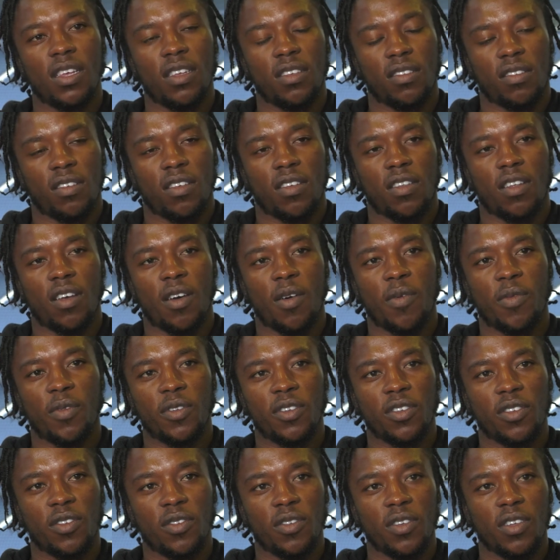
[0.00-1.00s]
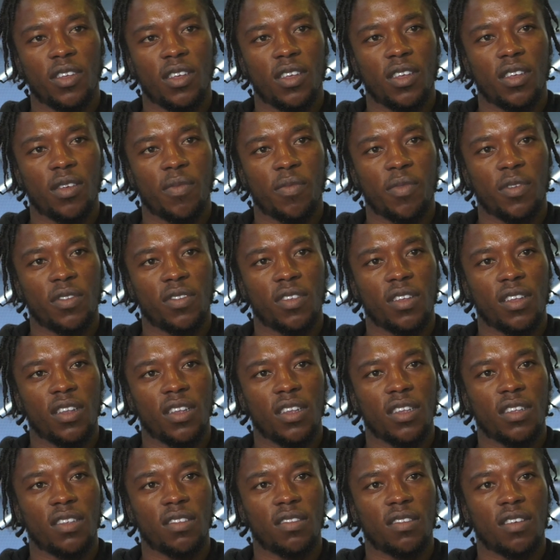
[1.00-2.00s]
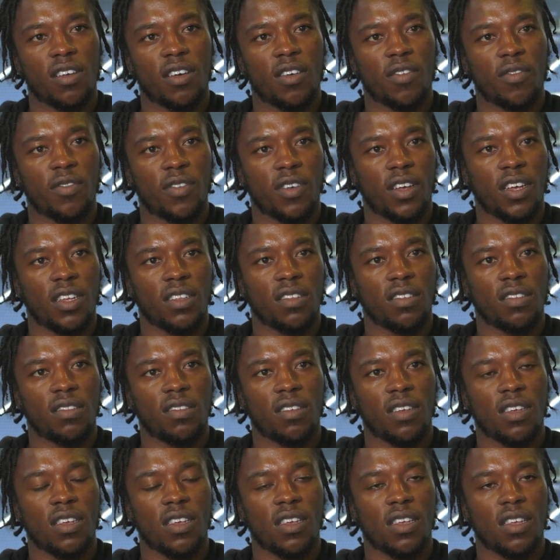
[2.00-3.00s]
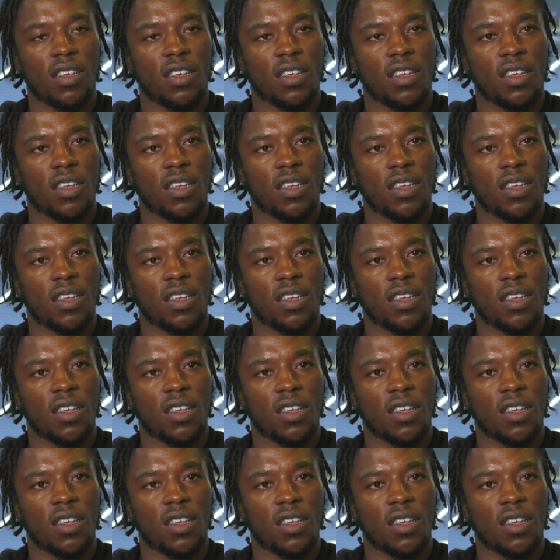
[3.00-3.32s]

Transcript: So that opportunity presented itself, I had to take it.